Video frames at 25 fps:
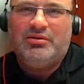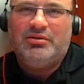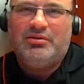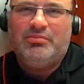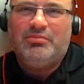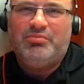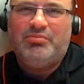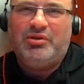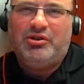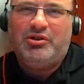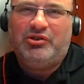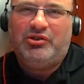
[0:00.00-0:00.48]

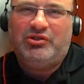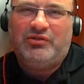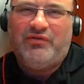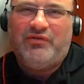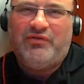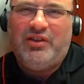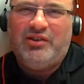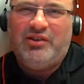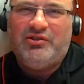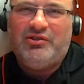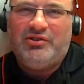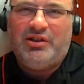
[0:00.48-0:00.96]
because of
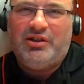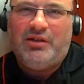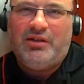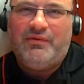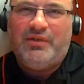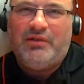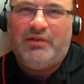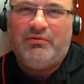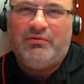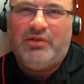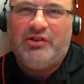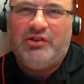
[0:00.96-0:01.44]
his love
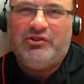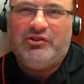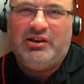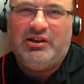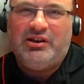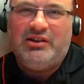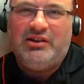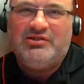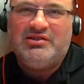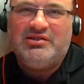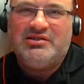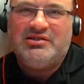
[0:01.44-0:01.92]
that
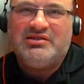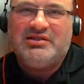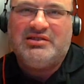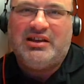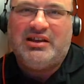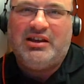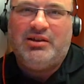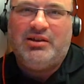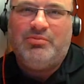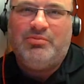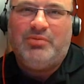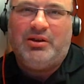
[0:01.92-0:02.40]
resonates
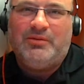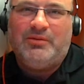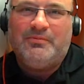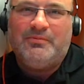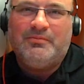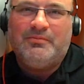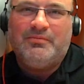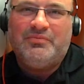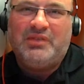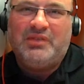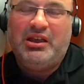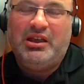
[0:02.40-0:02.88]
inside of me
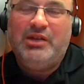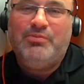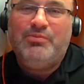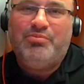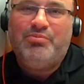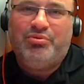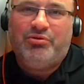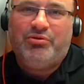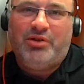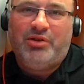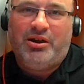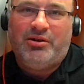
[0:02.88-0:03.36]
in
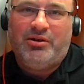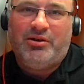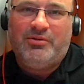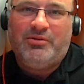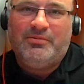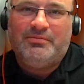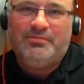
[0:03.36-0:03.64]
prayer.